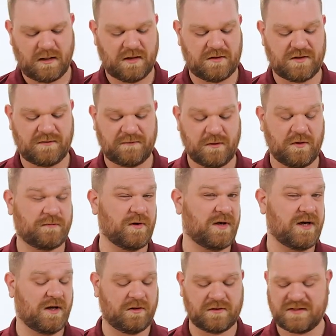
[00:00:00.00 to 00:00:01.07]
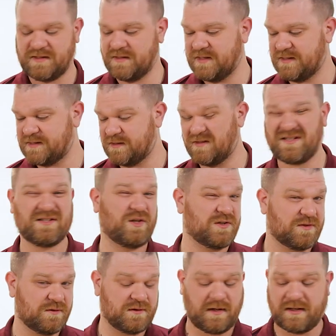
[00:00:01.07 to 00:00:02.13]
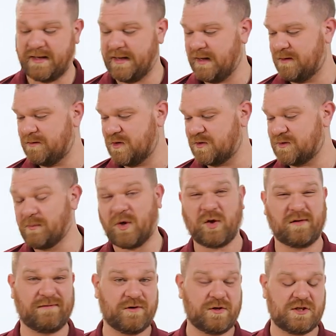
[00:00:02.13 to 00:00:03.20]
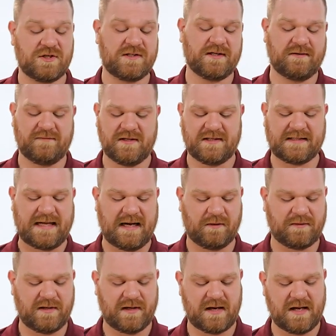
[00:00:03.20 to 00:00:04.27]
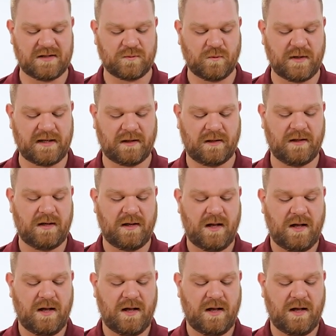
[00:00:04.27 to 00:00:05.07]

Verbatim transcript: Now there's a few different colors of this. There is also a uh, you know smaller versions of this out there as well,